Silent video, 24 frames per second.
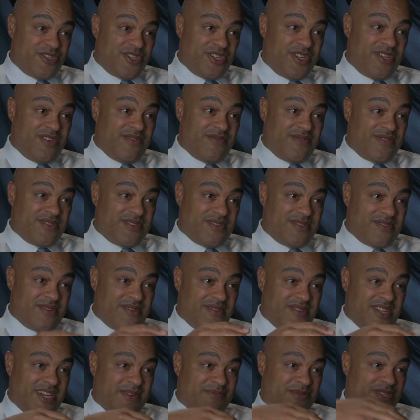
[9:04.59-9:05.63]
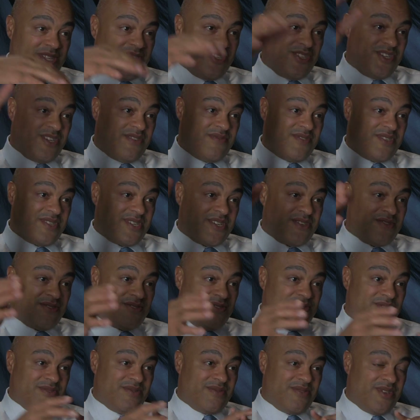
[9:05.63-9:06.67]
chiefs and deputy chiefs and
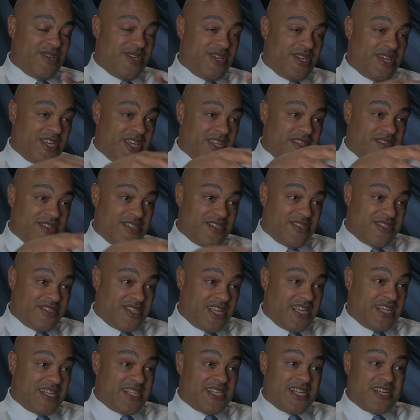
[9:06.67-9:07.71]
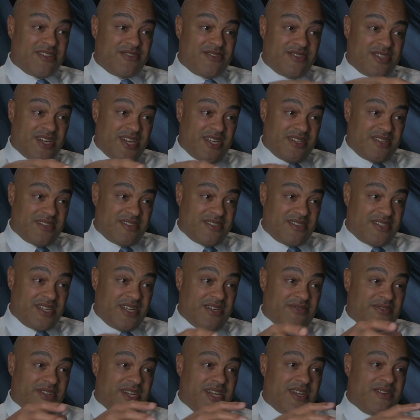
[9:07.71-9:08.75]
others in the state and outside the
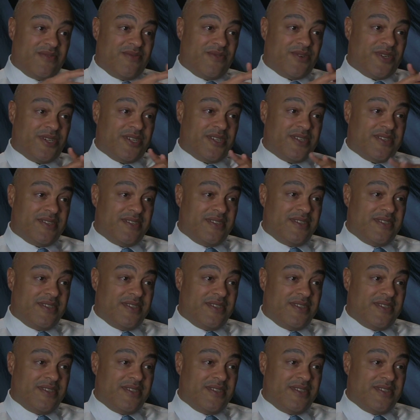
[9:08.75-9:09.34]
state of California.